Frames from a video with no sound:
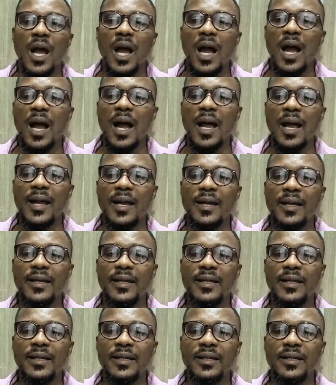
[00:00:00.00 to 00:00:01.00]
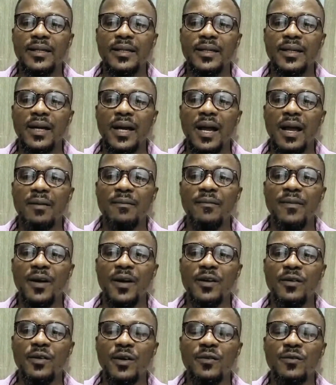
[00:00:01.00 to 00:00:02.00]
I I am
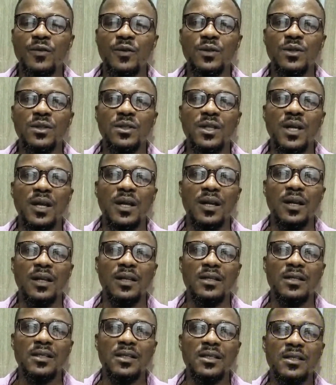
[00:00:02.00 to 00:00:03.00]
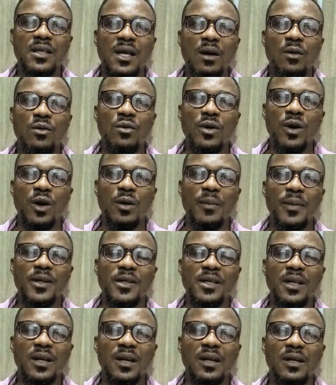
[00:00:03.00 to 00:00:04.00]
very grateful to 10 Analytics. I would recommend
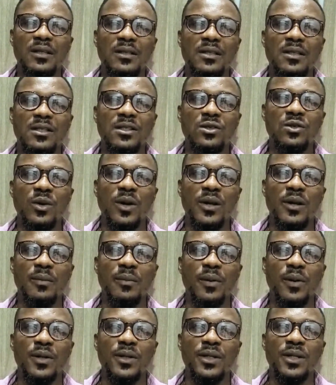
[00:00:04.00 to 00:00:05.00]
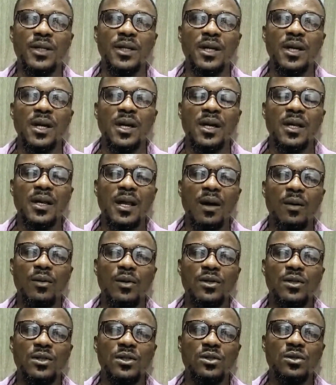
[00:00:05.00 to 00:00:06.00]
10 Analytics to anybody that
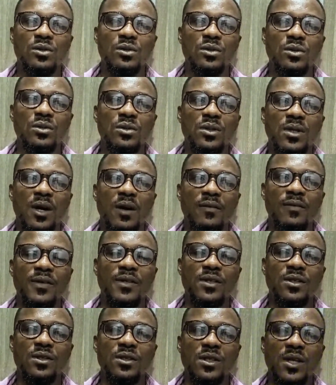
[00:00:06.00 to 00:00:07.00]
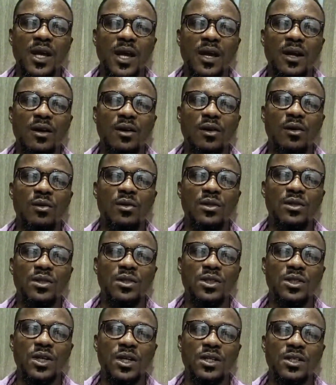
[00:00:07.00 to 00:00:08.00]
wants to delve into tech or wants
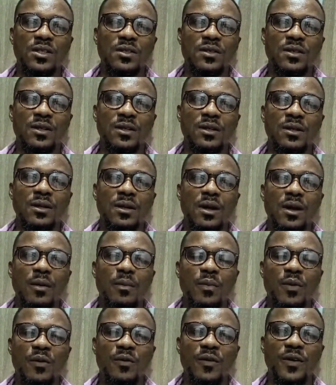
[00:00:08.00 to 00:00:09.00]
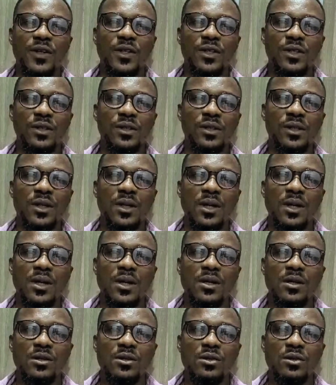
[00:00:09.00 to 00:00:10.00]
to change a
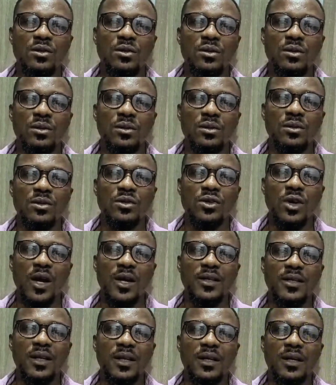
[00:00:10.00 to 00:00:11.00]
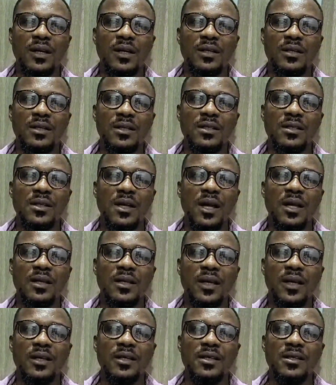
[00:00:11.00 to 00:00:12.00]
profession to try 10 Analytics and
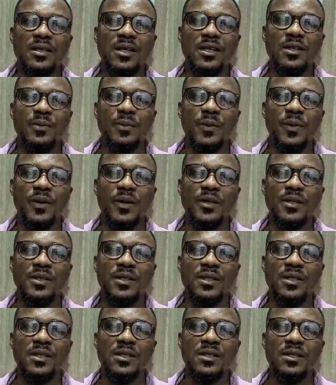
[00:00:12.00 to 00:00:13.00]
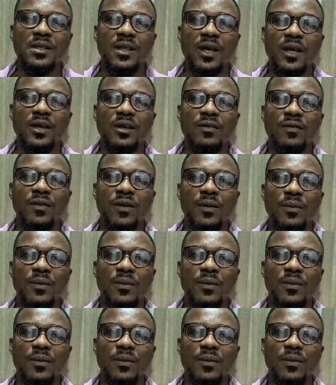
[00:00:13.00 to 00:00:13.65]
gain these experiences. Thank you very